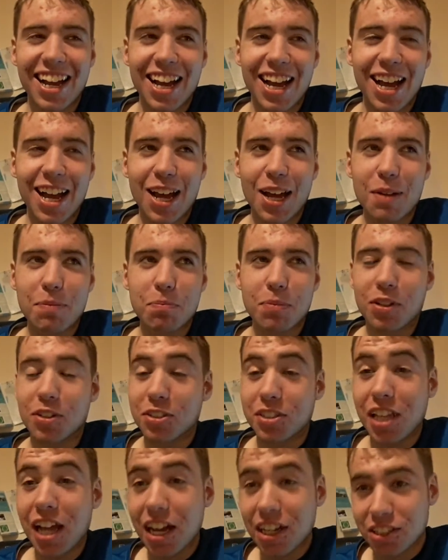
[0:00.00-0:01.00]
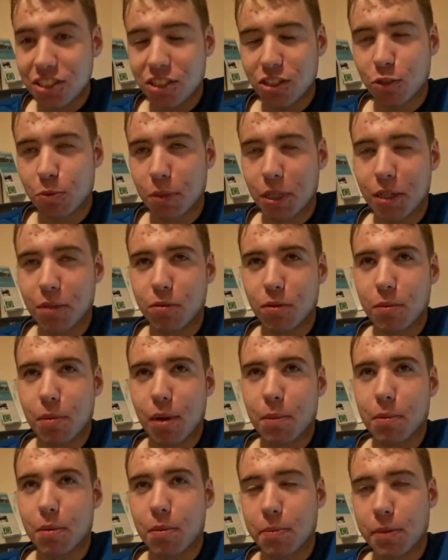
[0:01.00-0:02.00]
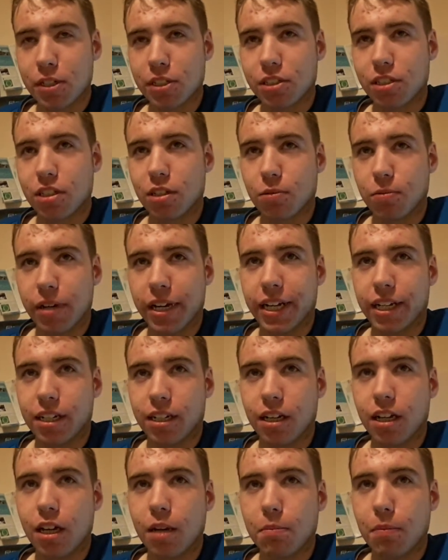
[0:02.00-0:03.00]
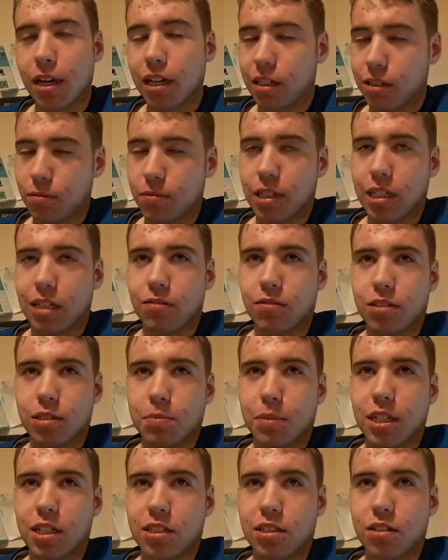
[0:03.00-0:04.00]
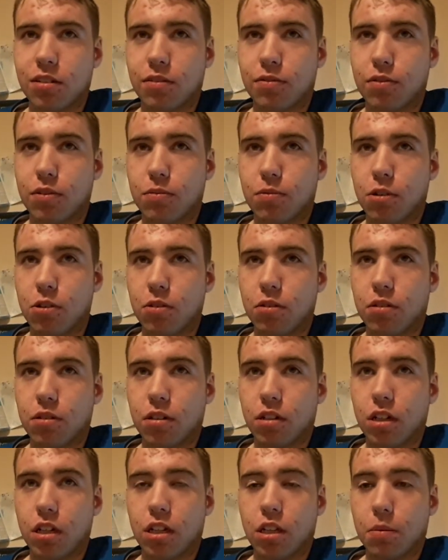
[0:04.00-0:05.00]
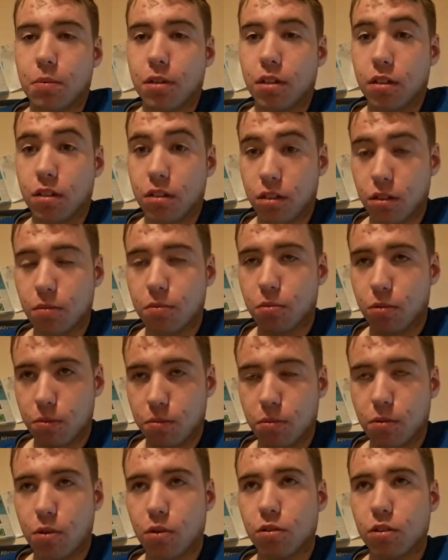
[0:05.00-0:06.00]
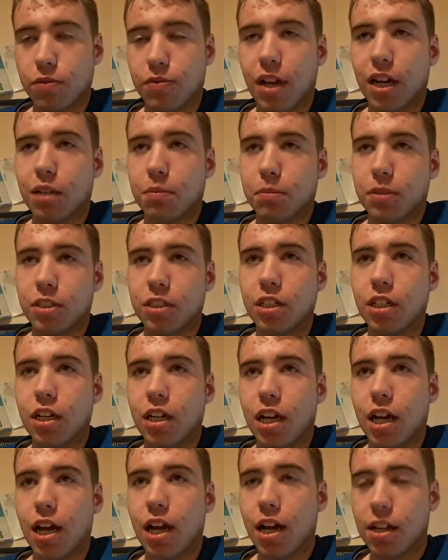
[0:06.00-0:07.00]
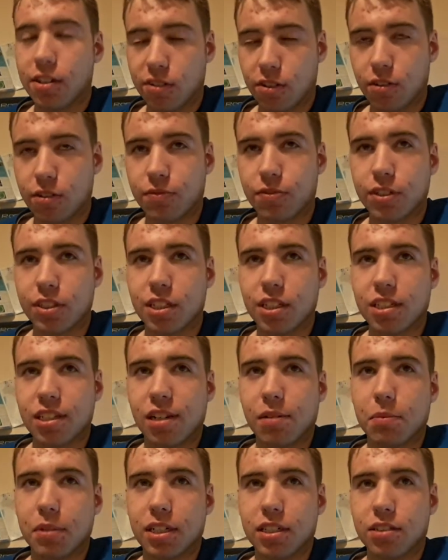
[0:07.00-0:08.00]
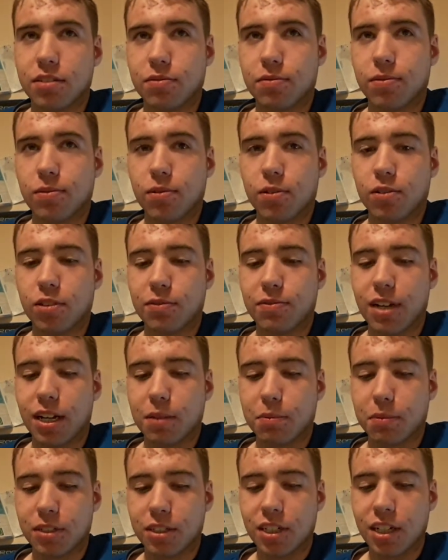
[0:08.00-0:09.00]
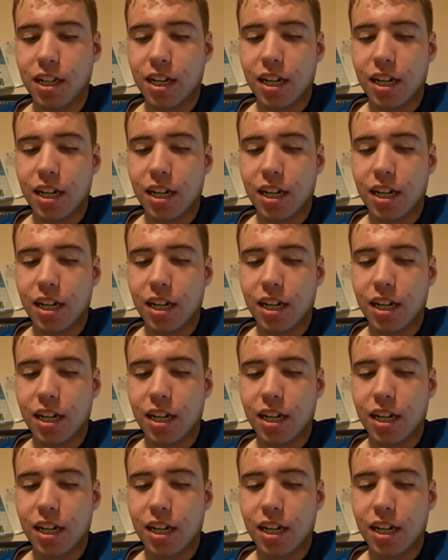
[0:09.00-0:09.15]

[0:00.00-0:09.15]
Because last year, may you remember, Minister Wing, Michael Wing, was Minister for Rural Development, ahead of Humphreys, is now Minister for Rural Development.